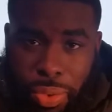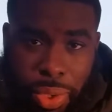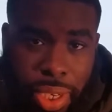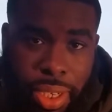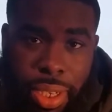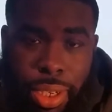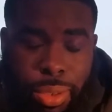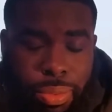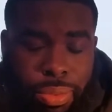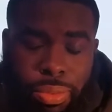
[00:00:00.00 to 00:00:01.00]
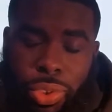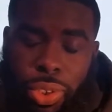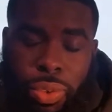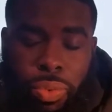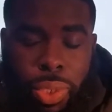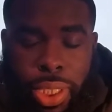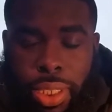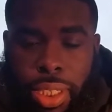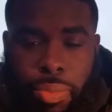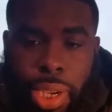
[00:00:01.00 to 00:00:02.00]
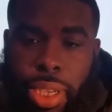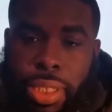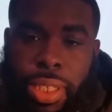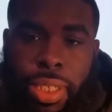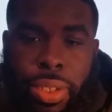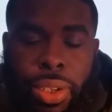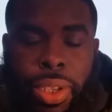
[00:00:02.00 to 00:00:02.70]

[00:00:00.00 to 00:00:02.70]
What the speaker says: to win it. What they did to my Huskies.